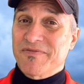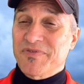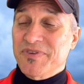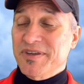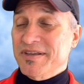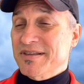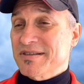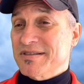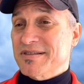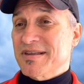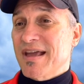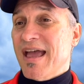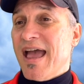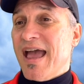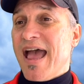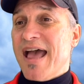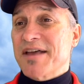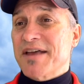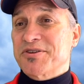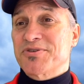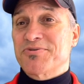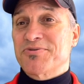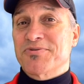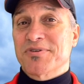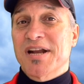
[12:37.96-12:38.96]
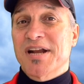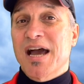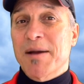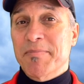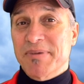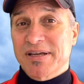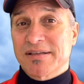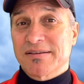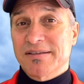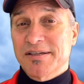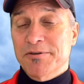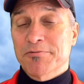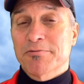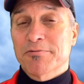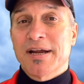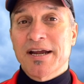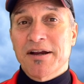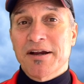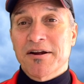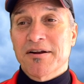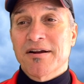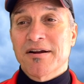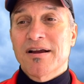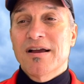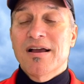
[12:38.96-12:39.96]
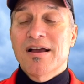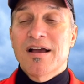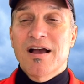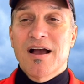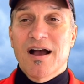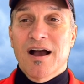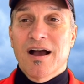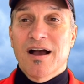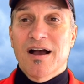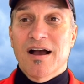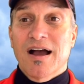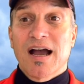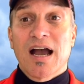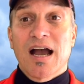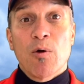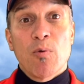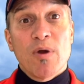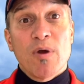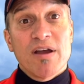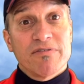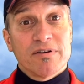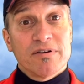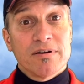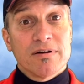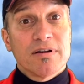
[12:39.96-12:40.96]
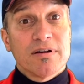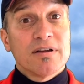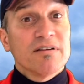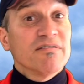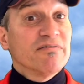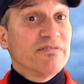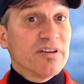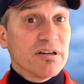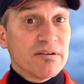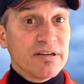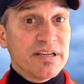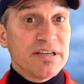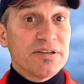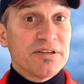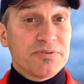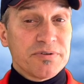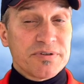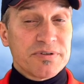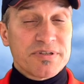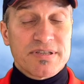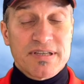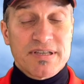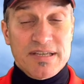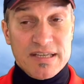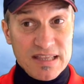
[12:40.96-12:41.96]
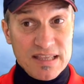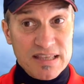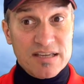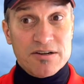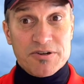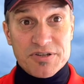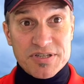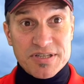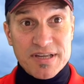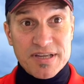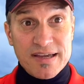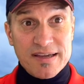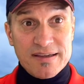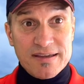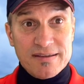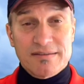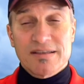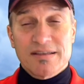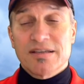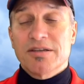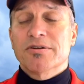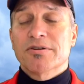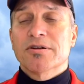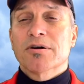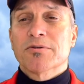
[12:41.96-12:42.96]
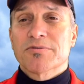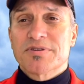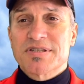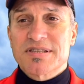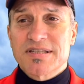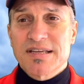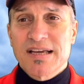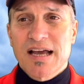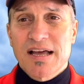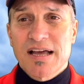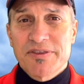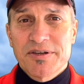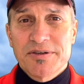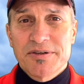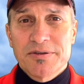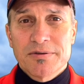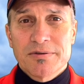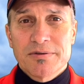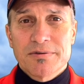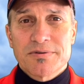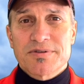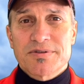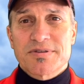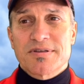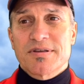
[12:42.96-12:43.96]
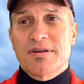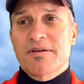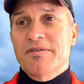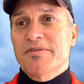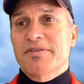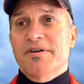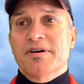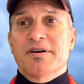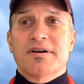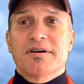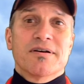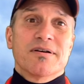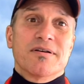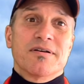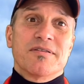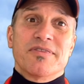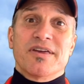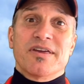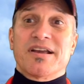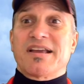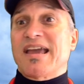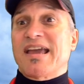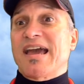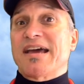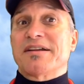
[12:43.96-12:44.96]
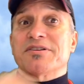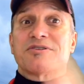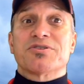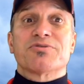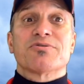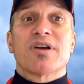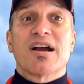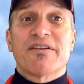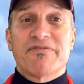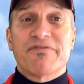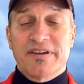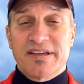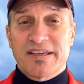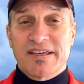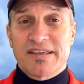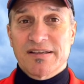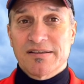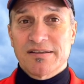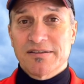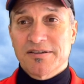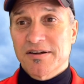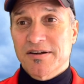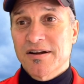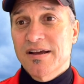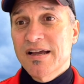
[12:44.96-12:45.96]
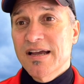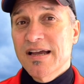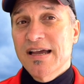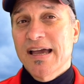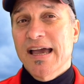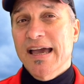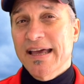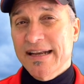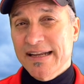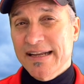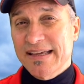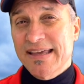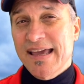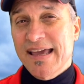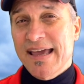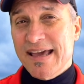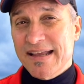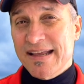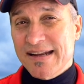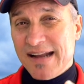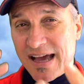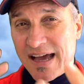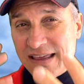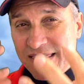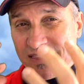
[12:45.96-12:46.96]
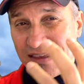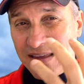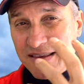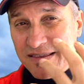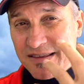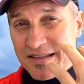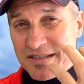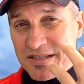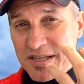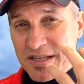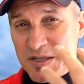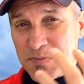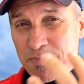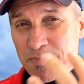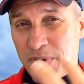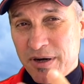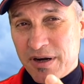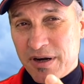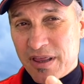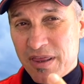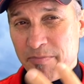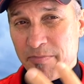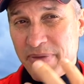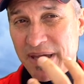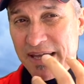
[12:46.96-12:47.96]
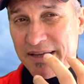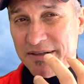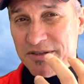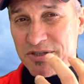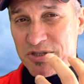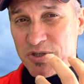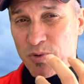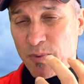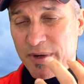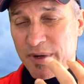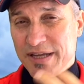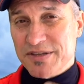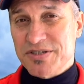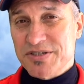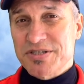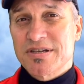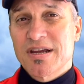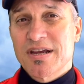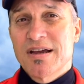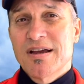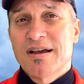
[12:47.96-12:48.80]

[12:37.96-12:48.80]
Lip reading: is astronomically rare. However, very interesting, they're saying that you don't see on the news the catastrophic killer. And again, I think this is part of the bait and switch.